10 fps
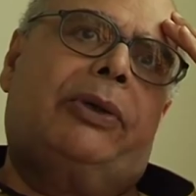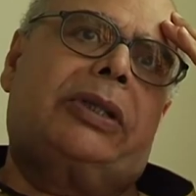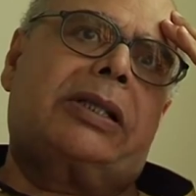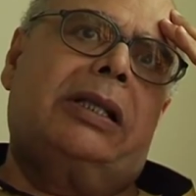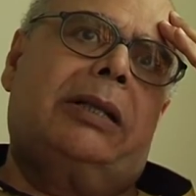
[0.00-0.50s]

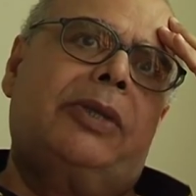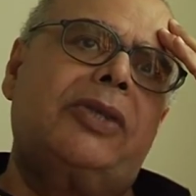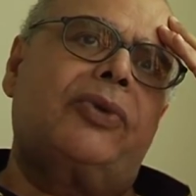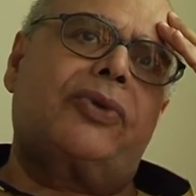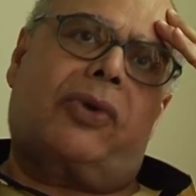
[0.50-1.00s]
Islam.
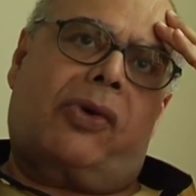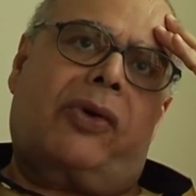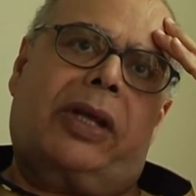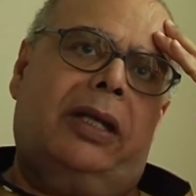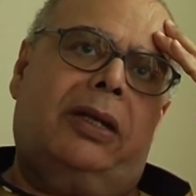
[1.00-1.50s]
This was wrong
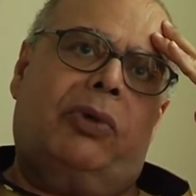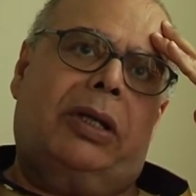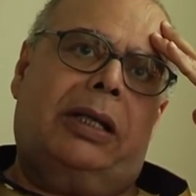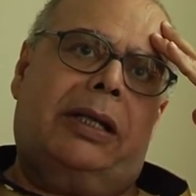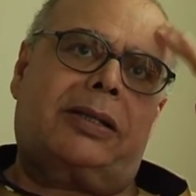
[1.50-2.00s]

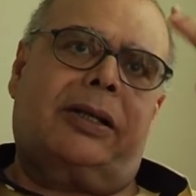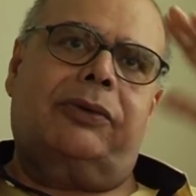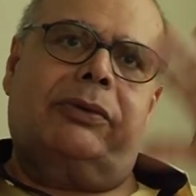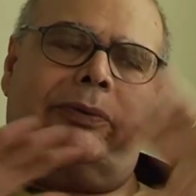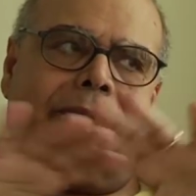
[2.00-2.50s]
anyway. And this
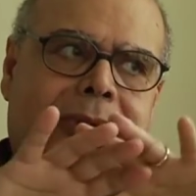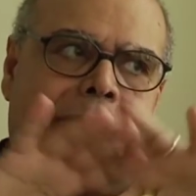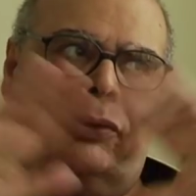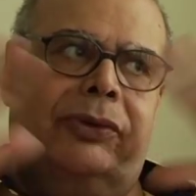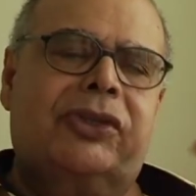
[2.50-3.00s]
kind of
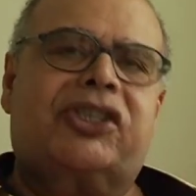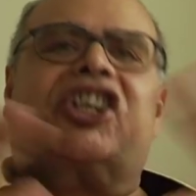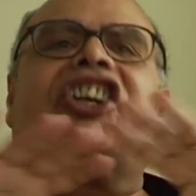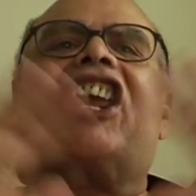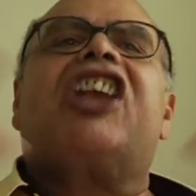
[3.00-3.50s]

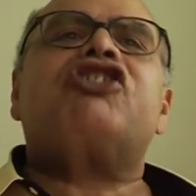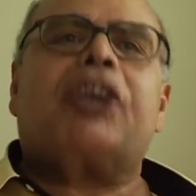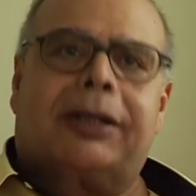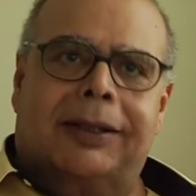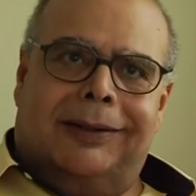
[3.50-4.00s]
segregation,